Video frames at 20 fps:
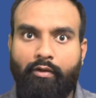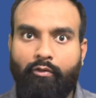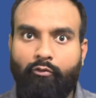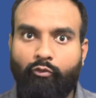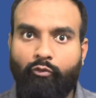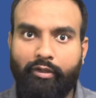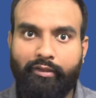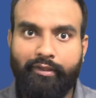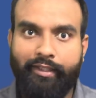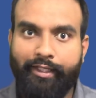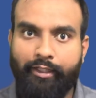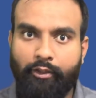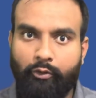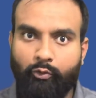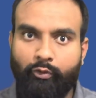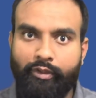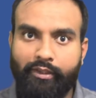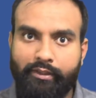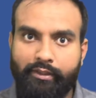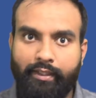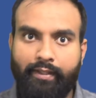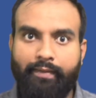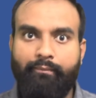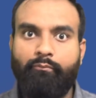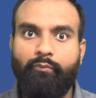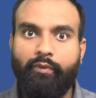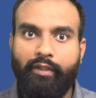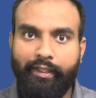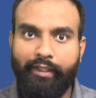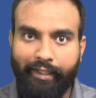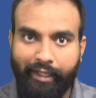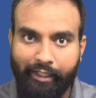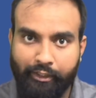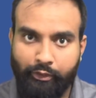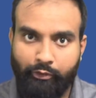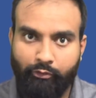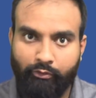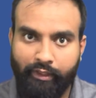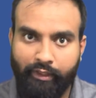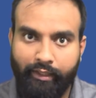What they do is they
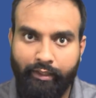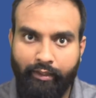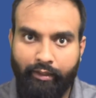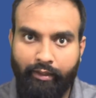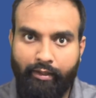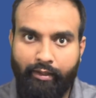actually